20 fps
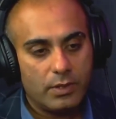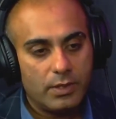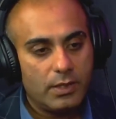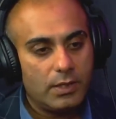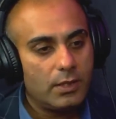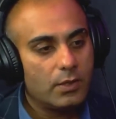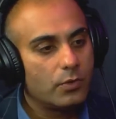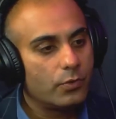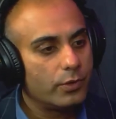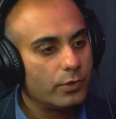
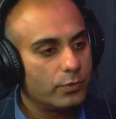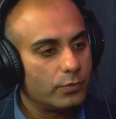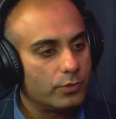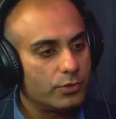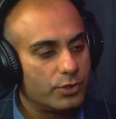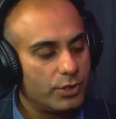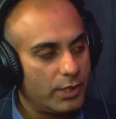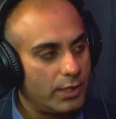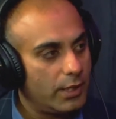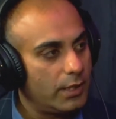going to
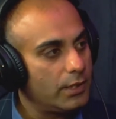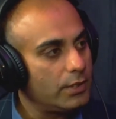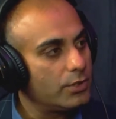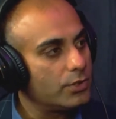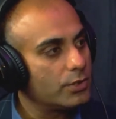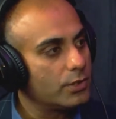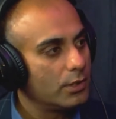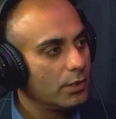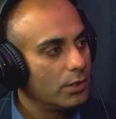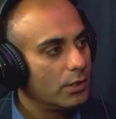change
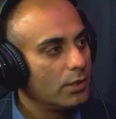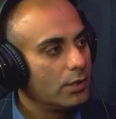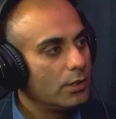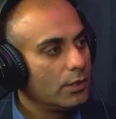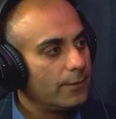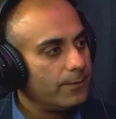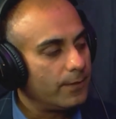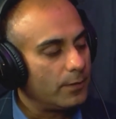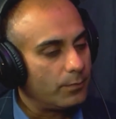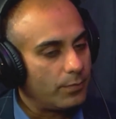
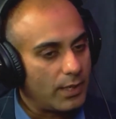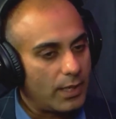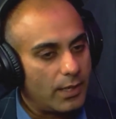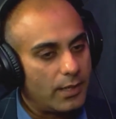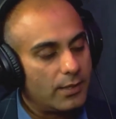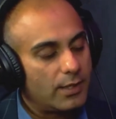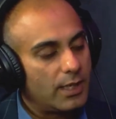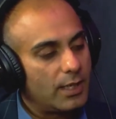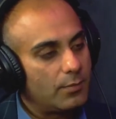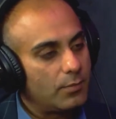the
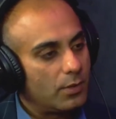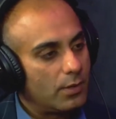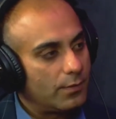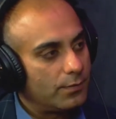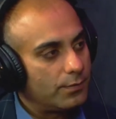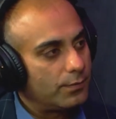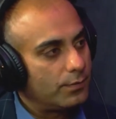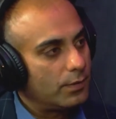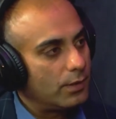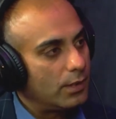paradigm
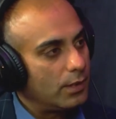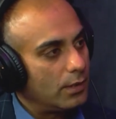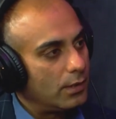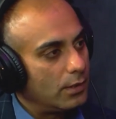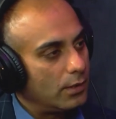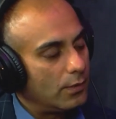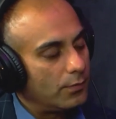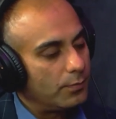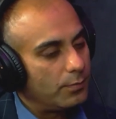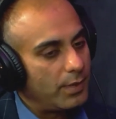
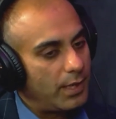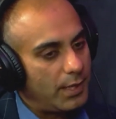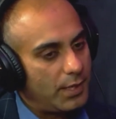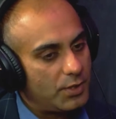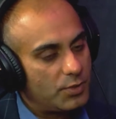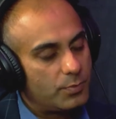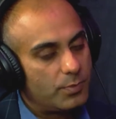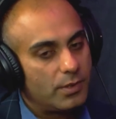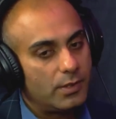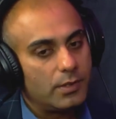of
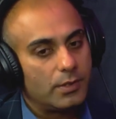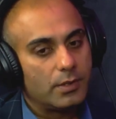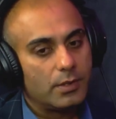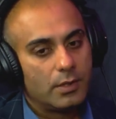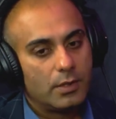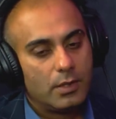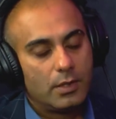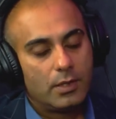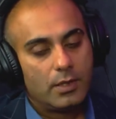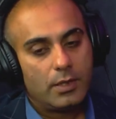management,
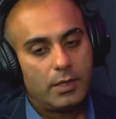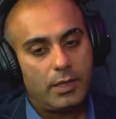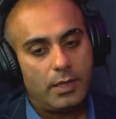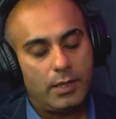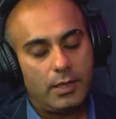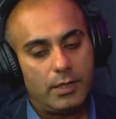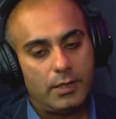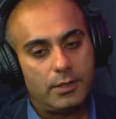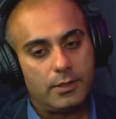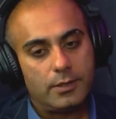
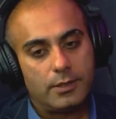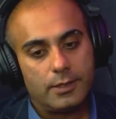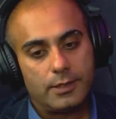and